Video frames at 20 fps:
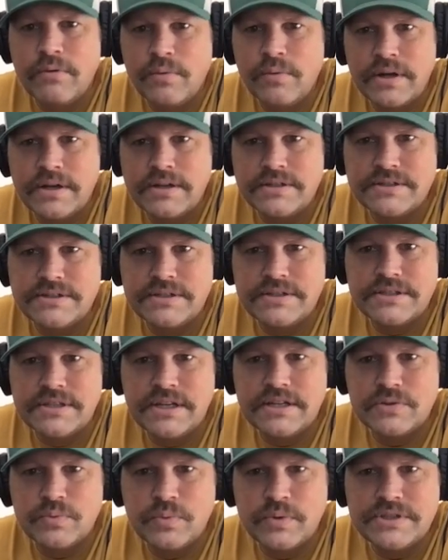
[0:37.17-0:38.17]
We're going to just
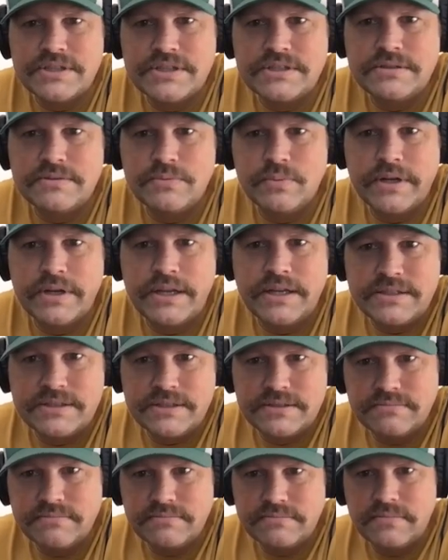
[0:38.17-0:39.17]
discuss
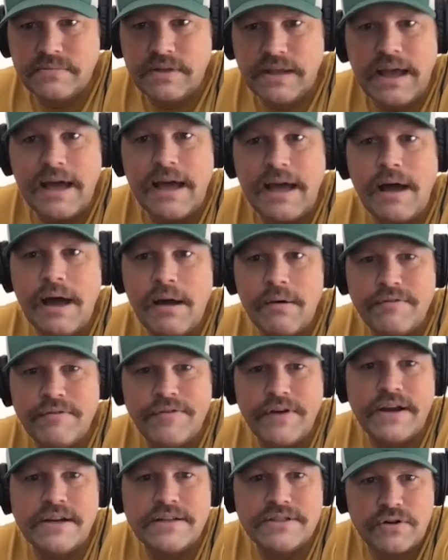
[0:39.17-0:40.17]
how it
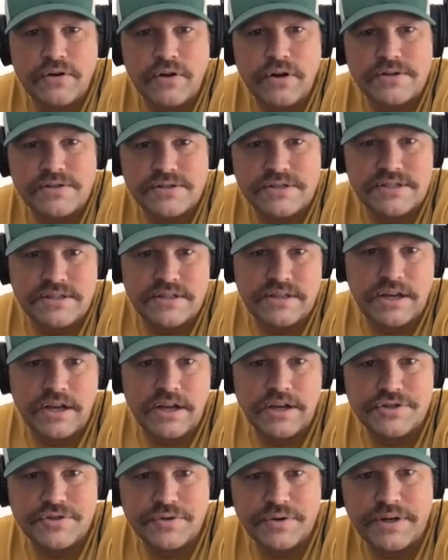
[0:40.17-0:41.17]
varies across the
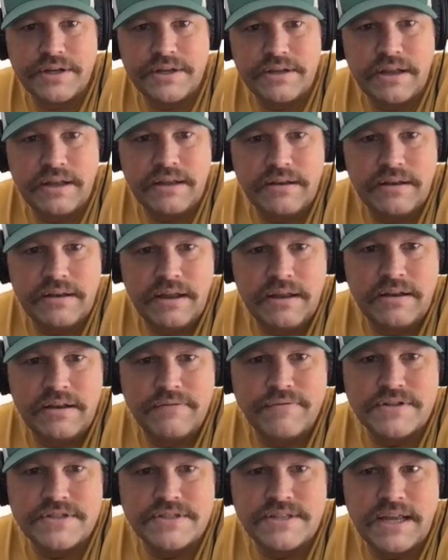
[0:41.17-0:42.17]
country and
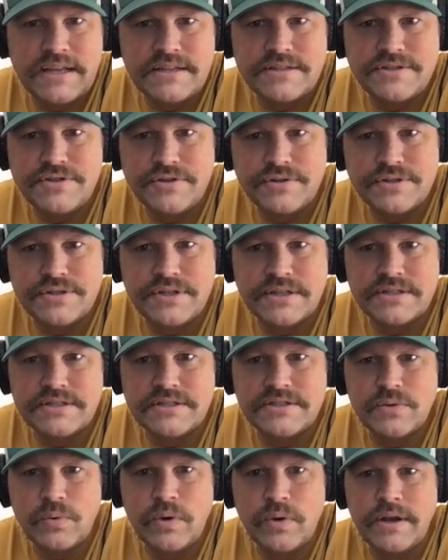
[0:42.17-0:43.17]
different states,
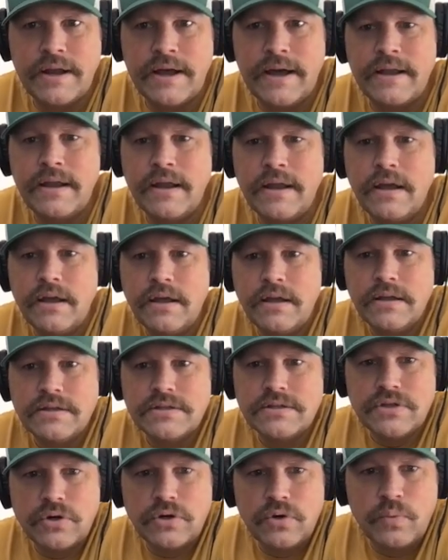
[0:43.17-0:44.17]
jurisdictions, and whatnot.
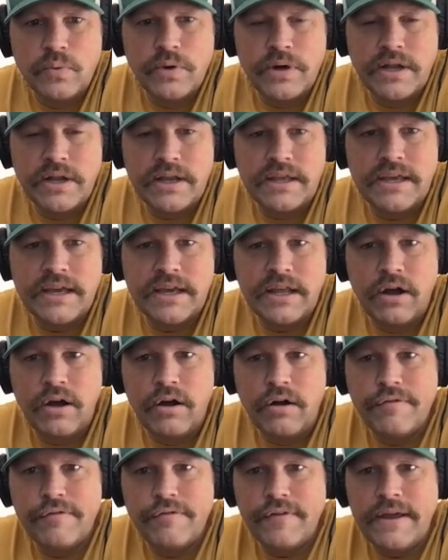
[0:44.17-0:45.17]
So we're going to kick it
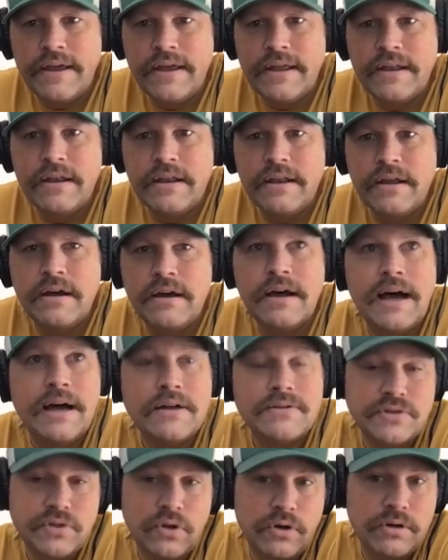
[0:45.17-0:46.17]
off, and I'll
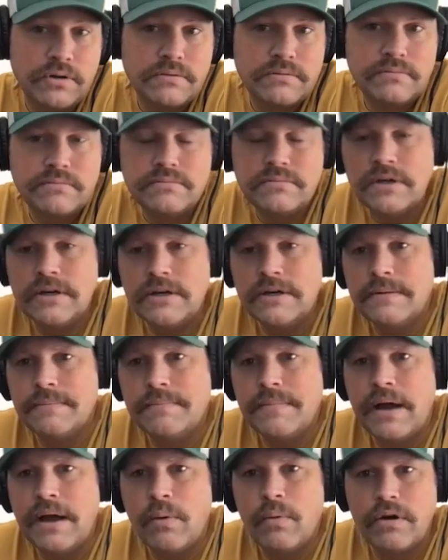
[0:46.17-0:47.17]
start.
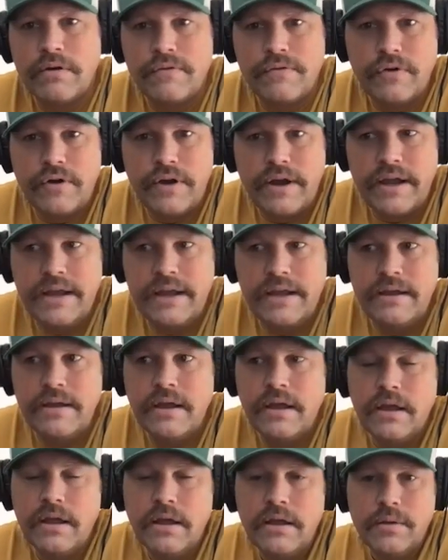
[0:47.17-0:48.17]
I work for a
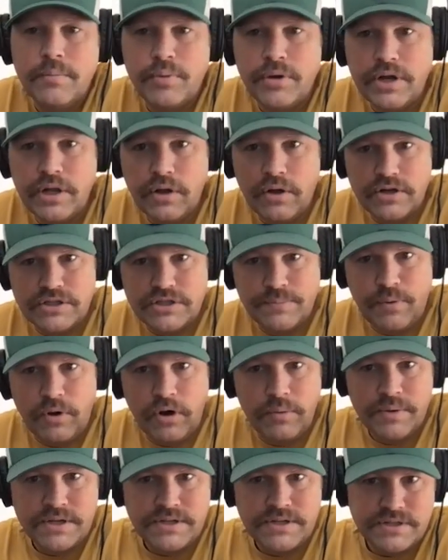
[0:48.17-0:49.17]
pretty large
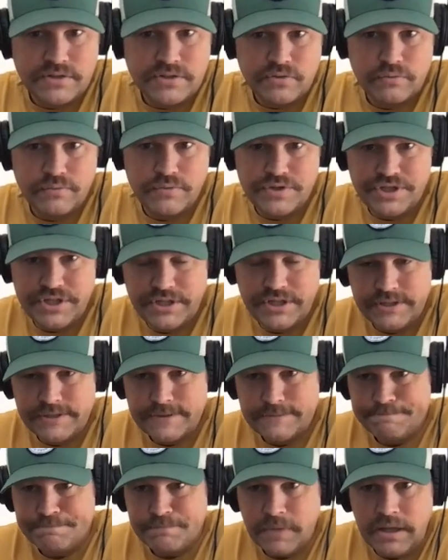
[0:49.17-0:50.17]
department in Central Virginia,
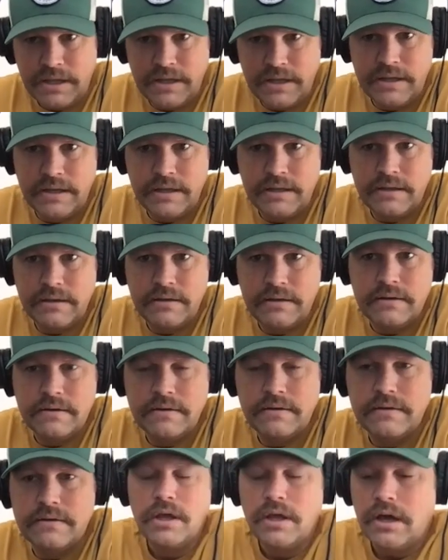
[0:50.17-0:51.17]
and
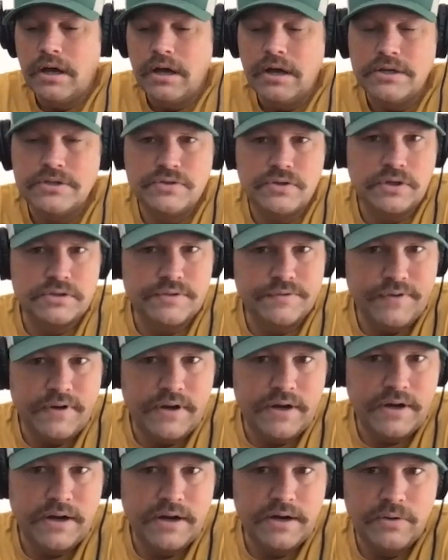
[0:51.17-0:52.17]
structure
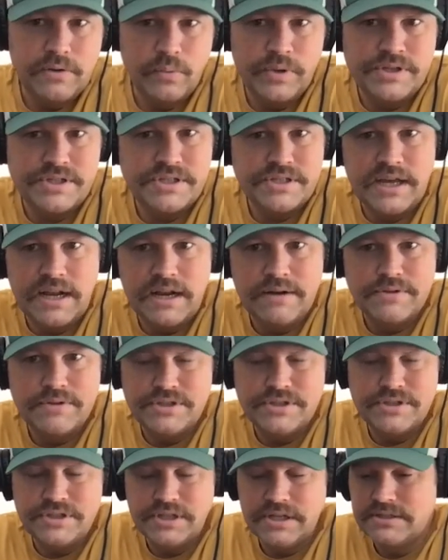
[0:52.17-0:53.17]
fire, we just kind of
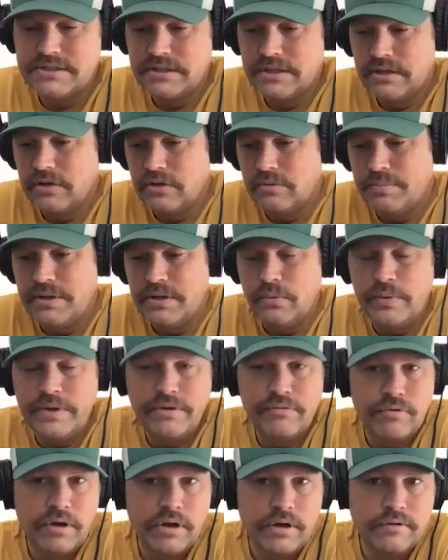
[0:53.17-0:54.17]
adjusted a little bit. We
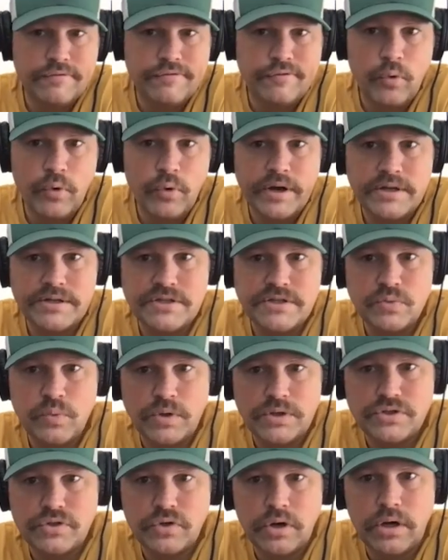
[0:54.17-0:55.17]
run 4 engines,
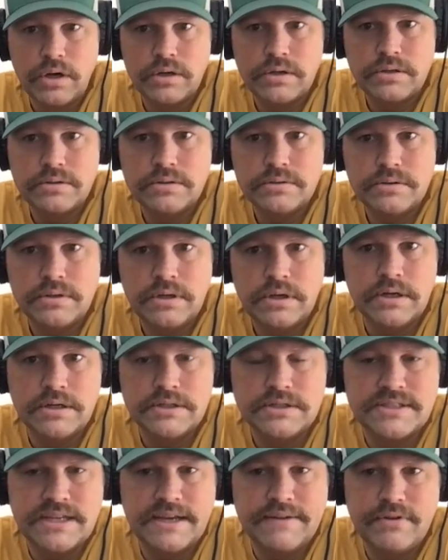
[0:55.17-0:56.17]
1 truck,
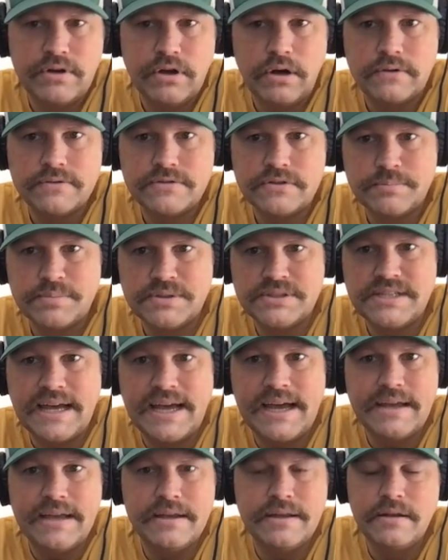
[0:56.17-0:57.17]
safety officer,
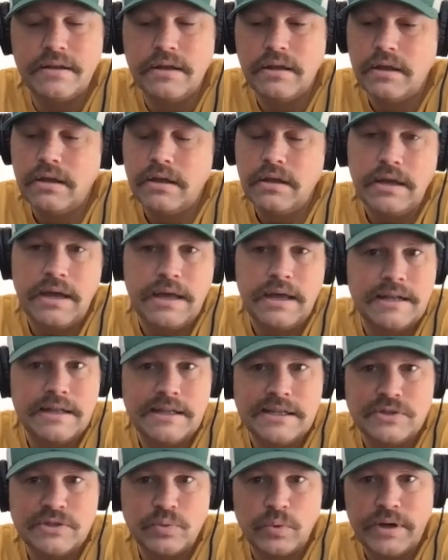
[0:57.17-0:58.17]
battalion, and at
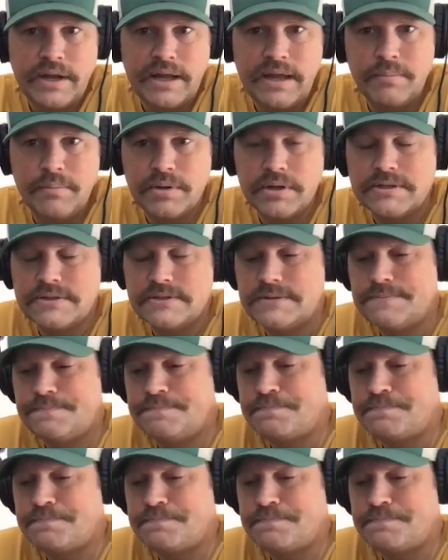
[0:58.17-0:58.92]
least 1 ambulance.